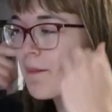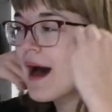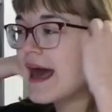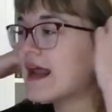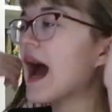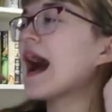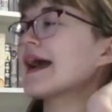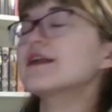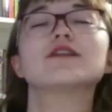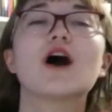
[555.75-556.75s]
but
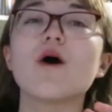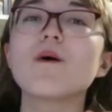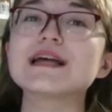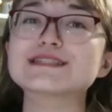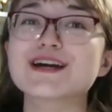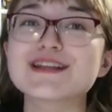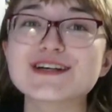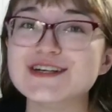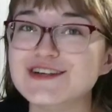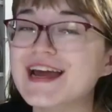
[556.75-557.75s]
I know it's gonna
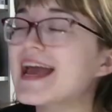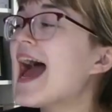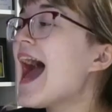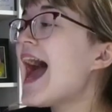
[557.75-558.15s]
look great.